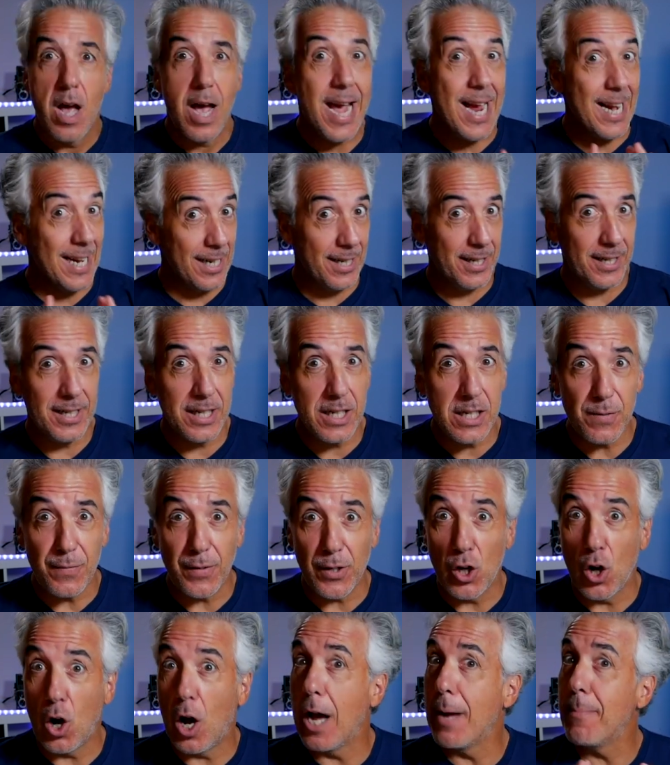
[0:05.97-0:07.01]
And in this
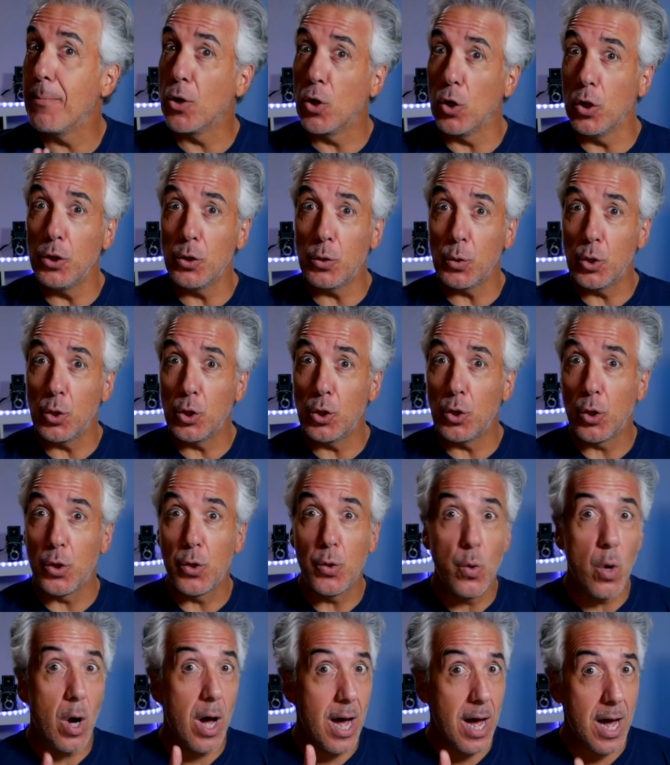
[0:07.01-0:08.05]
video I'm going to show
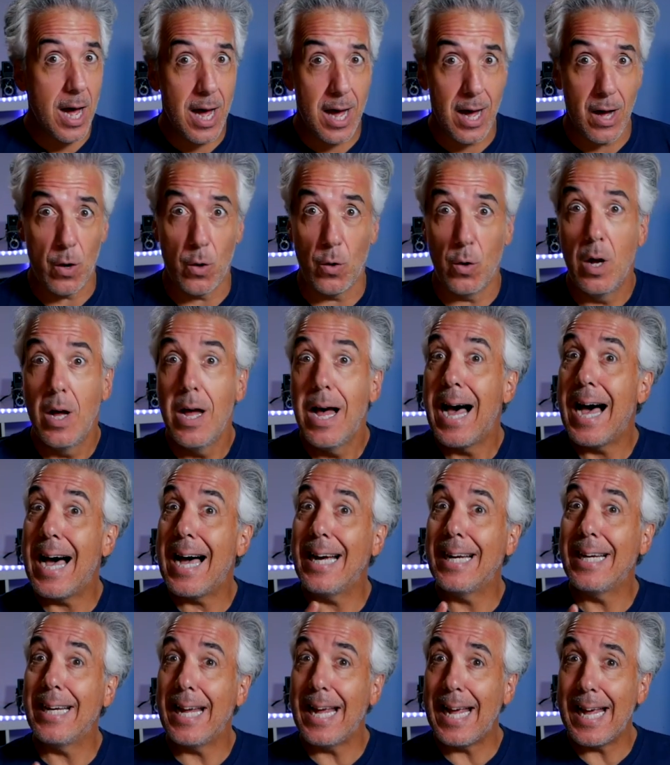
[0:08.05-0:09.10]
you how
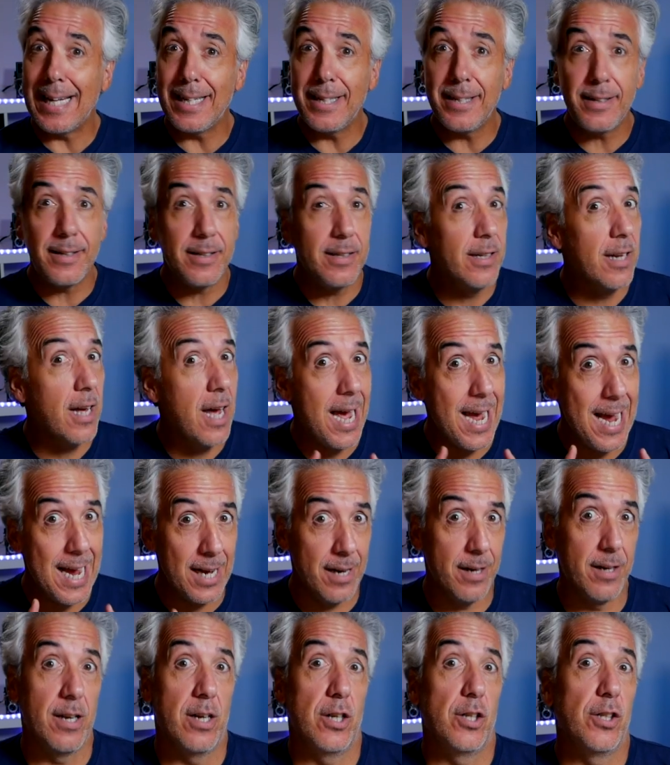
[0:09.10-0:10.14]
I edited
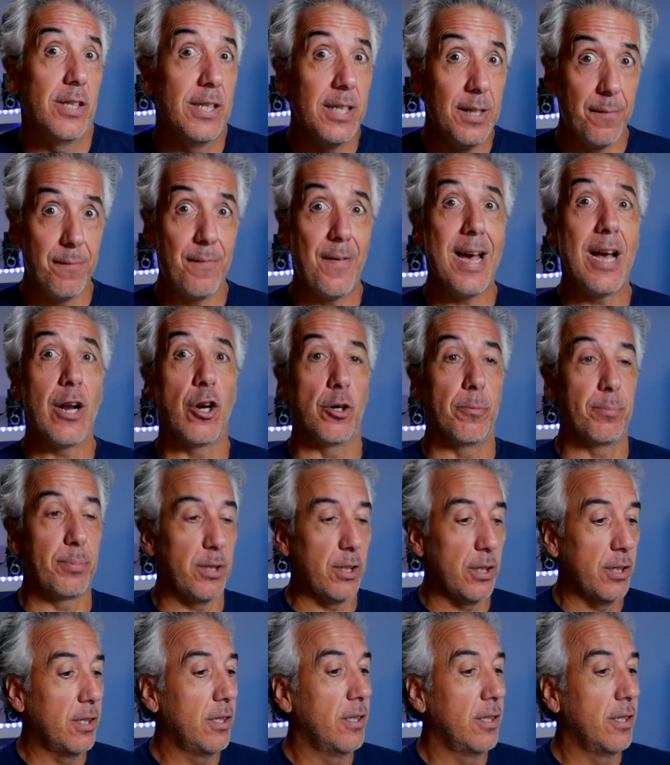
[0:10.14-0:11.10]
and developed